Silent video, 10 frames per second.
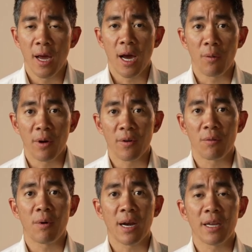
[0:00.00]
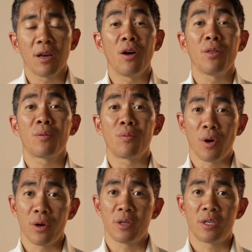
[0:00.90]
However, running on the
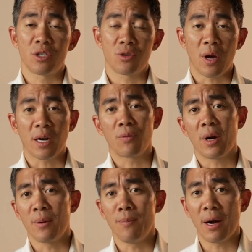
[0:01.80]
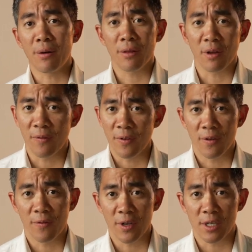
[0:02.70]
road to try to run a marathon for
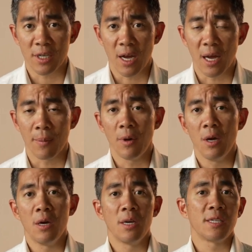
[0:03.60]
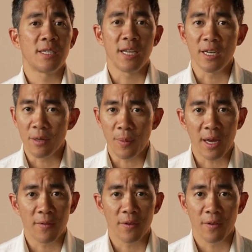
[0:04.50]
the first time, city to
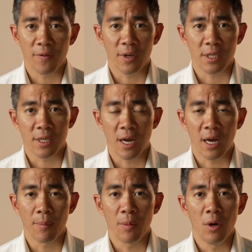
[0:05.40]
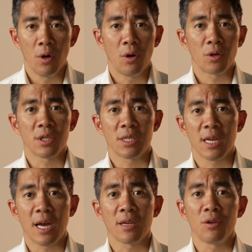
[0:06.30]
bay for the first time, or to
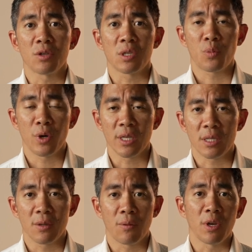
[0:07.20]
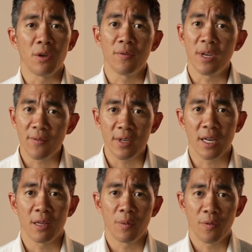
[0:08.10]
start your sprints when you've never
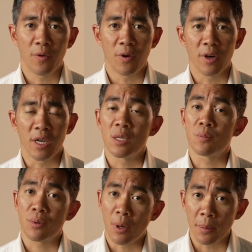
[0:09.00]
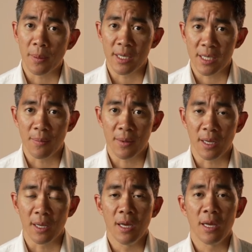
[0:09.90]
done them before is probably
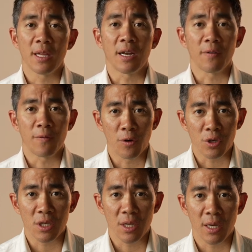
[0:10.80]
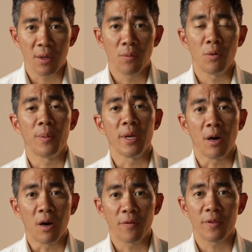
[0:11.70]
something that unfortunately will be
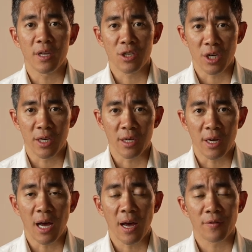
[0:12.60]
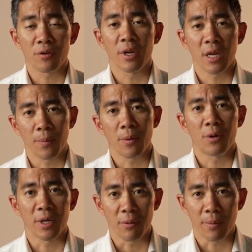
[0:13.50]
off the agenda after a hip
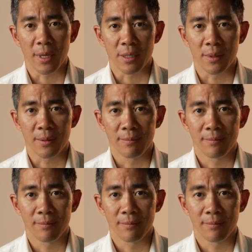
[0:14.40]
or knee replacement.